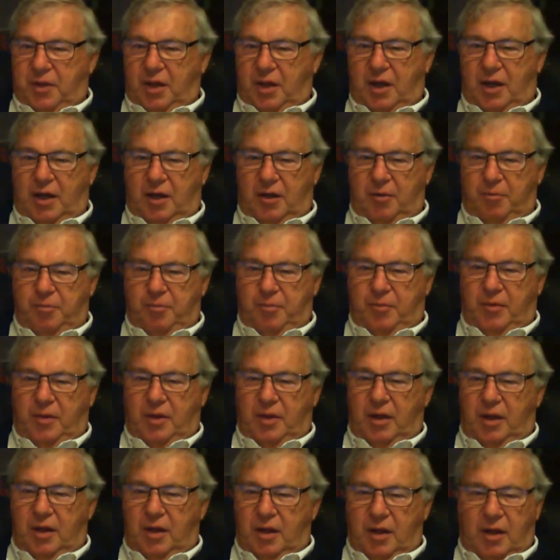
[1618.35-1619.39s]
Um,
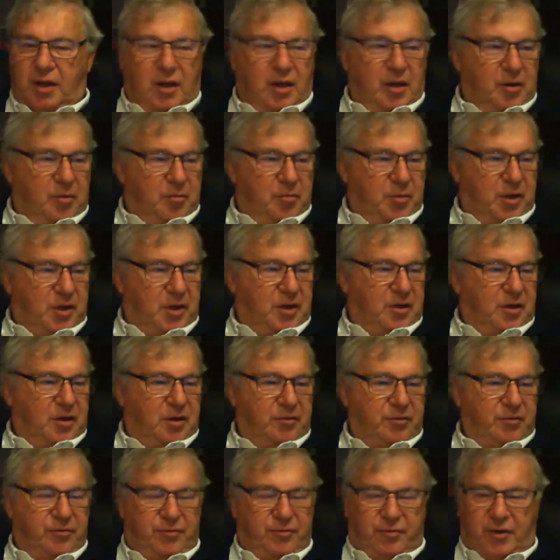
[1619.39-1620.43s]
but
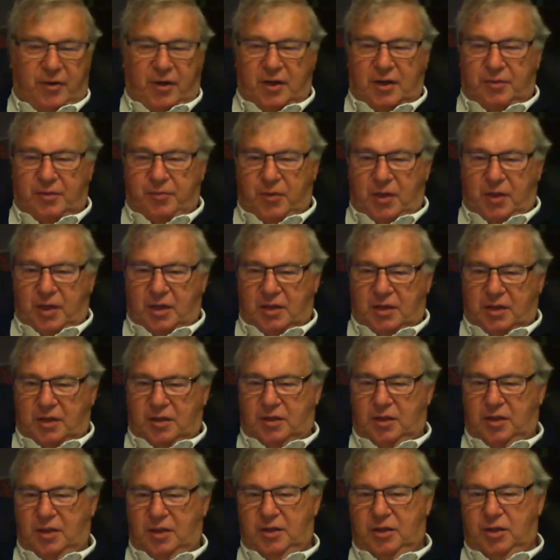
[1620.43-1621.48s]
if um,
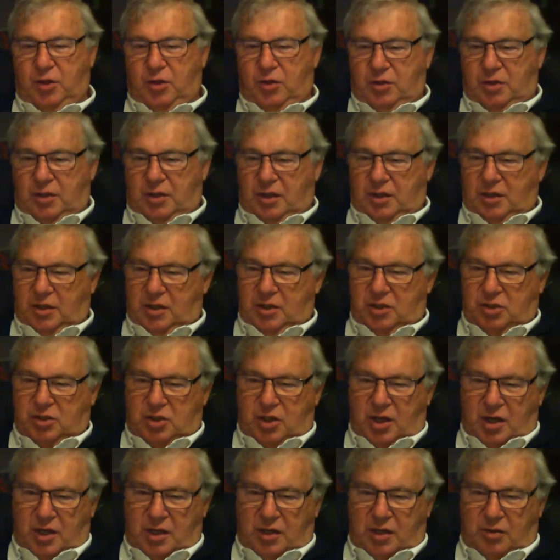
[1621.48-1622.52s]
uh, you know
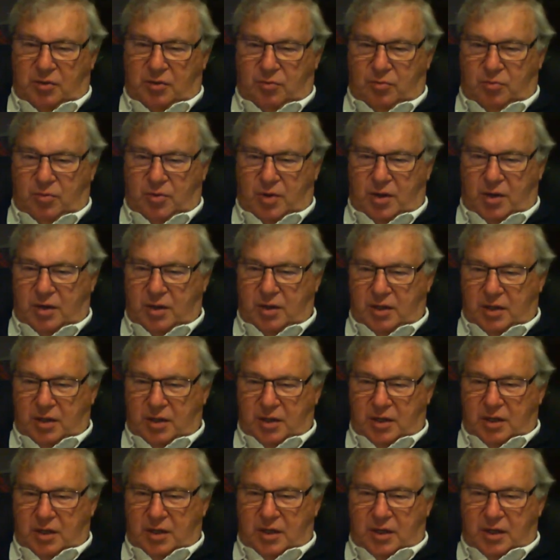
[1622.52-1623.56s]
Shana
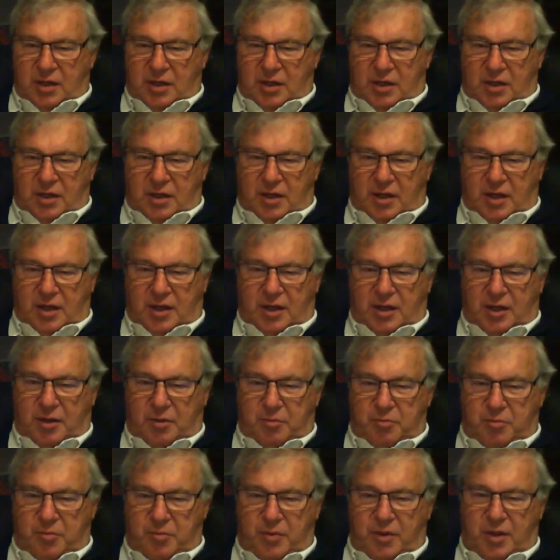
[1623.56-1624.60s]
uh,
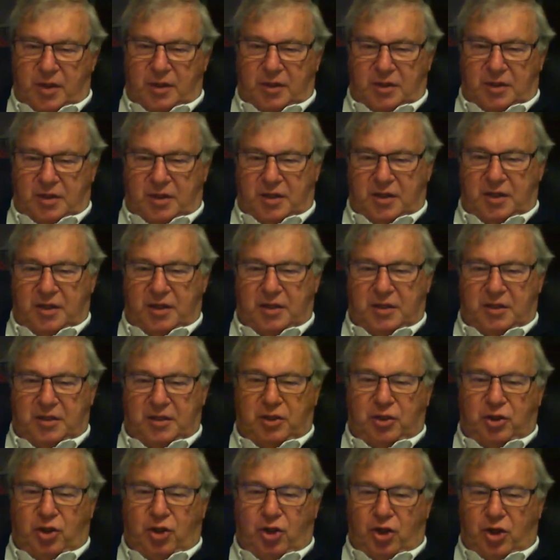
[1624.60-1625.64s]
um,
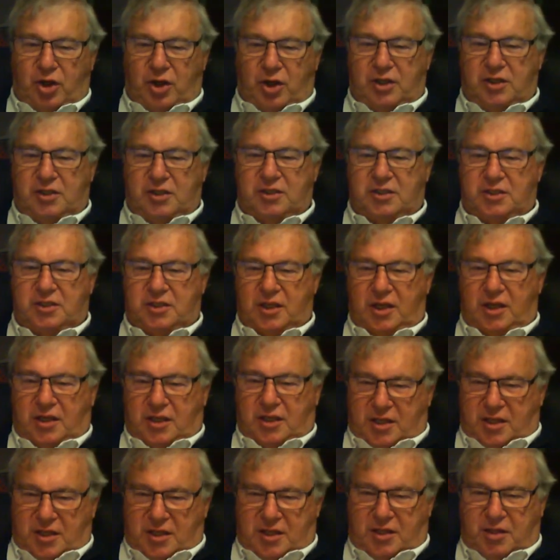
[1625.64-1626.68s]
learns
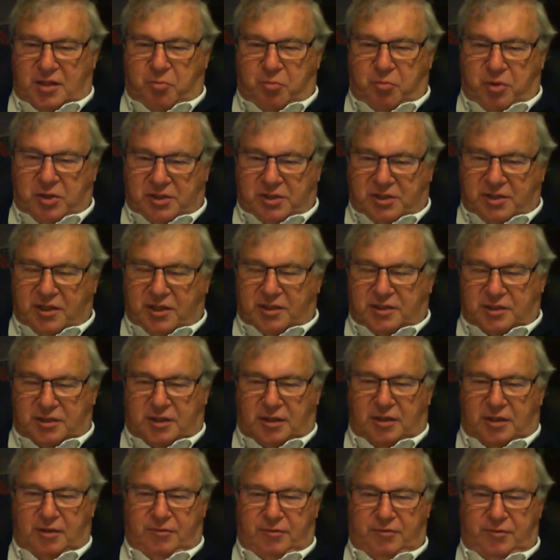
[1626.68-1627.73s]
the business,
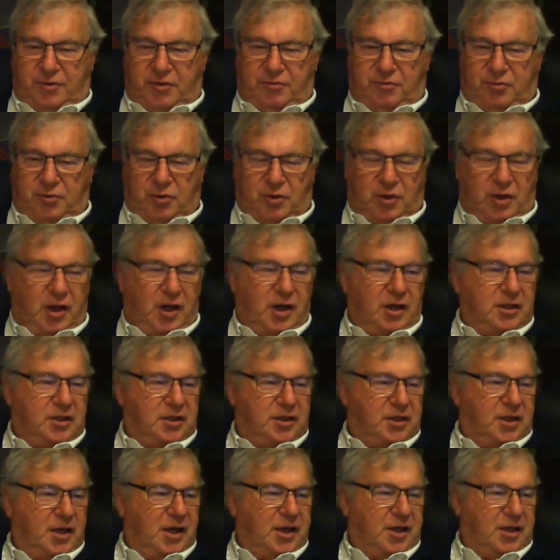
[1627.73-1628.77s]
if you like,
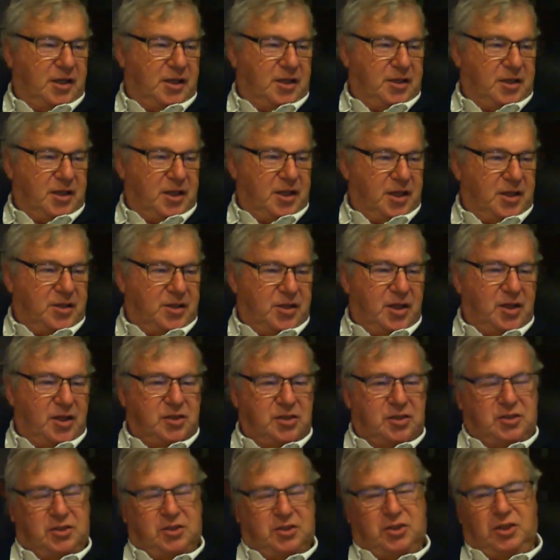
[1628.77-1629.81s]

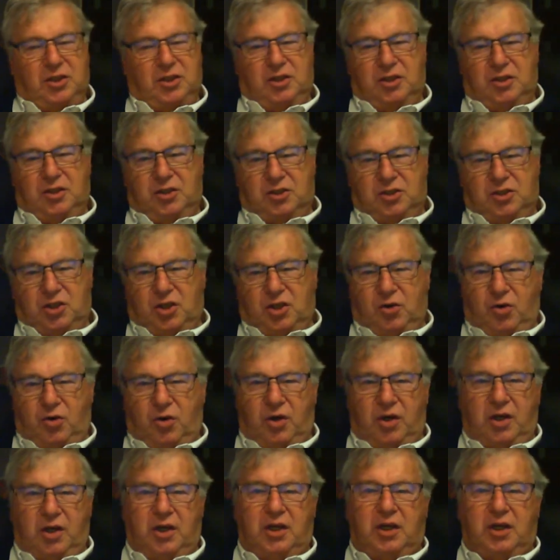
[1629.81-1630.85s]
then she, she
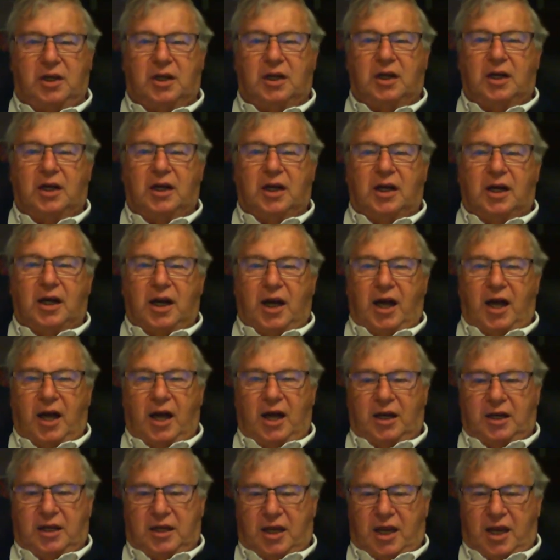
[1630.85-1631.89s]
or he
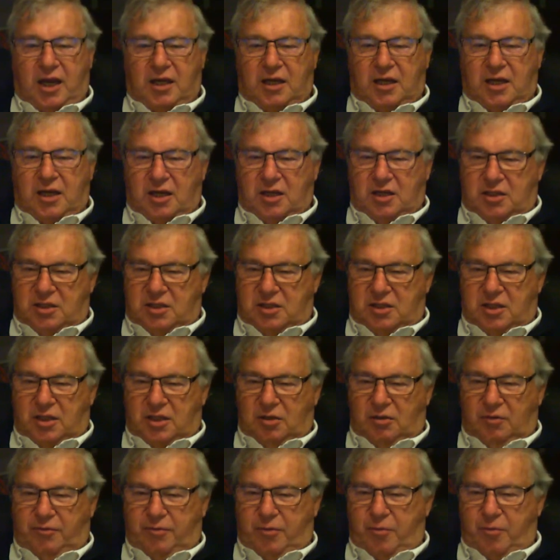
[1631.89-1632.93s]
uh, can
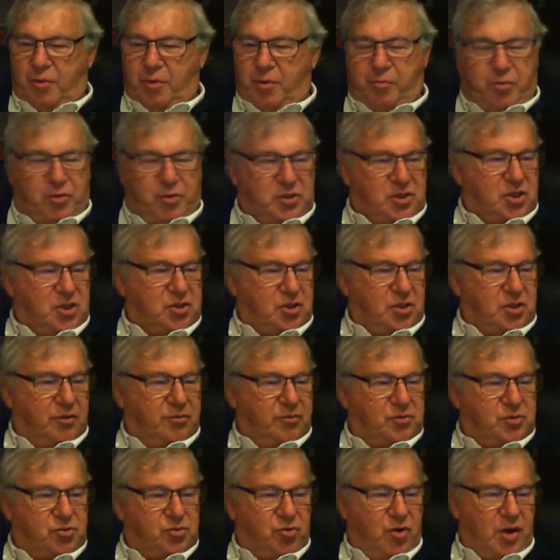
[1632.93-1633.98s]
deal from a position
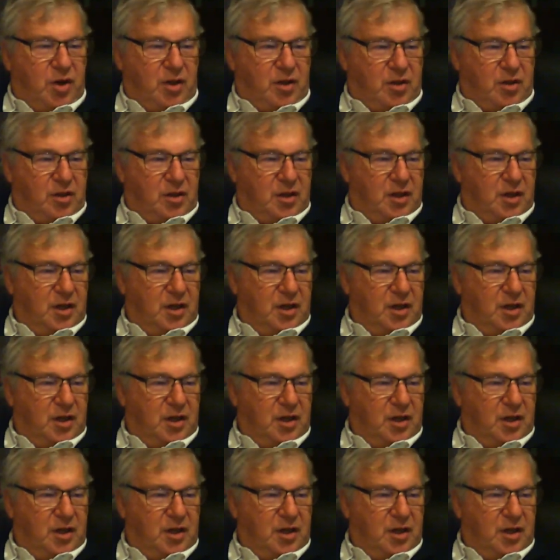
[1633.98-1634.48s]
of strength.